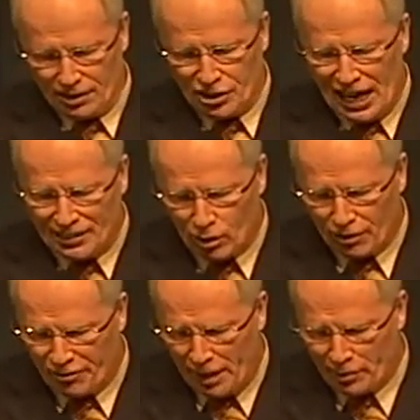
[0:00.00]
In January
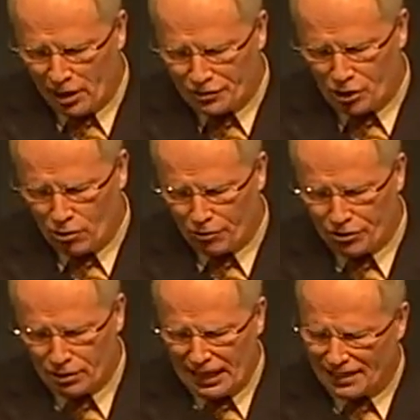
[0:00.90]
or February of
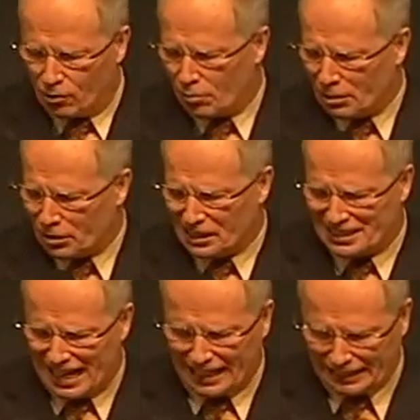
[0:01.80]
2003, I don't remember
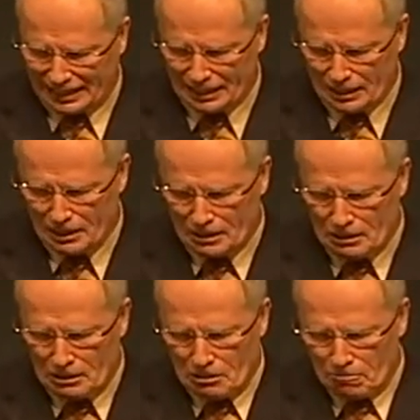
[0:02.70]
exactly,
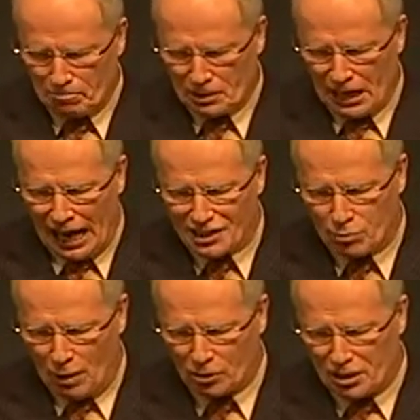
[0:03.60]
God
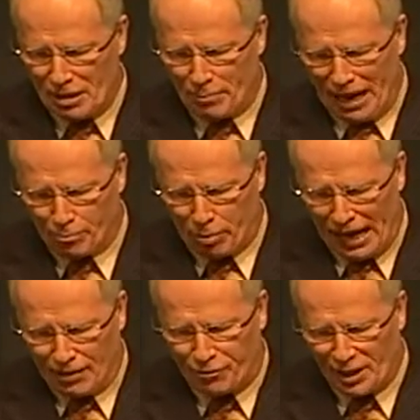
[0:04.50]
spoke to me about
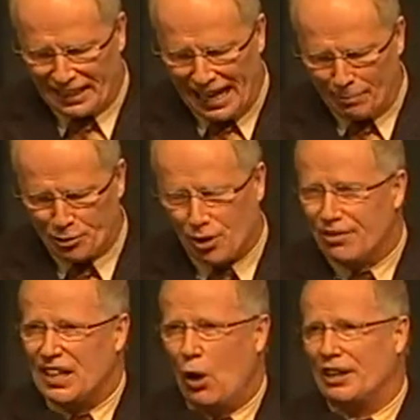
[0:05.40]
praying for the capture
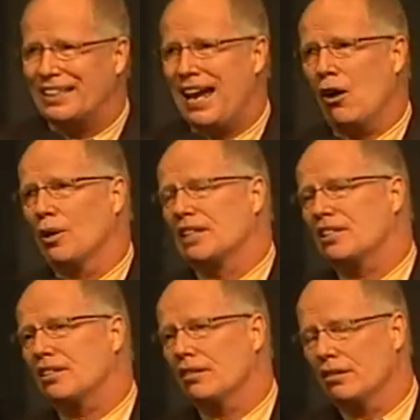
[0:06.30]
of a noted
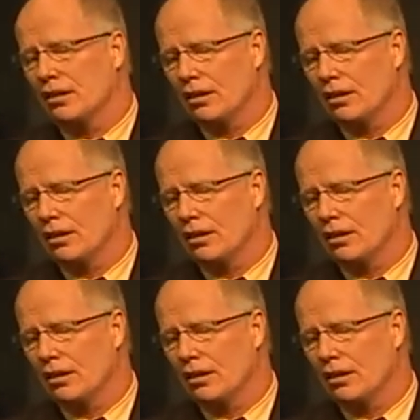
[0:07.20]
terrorist,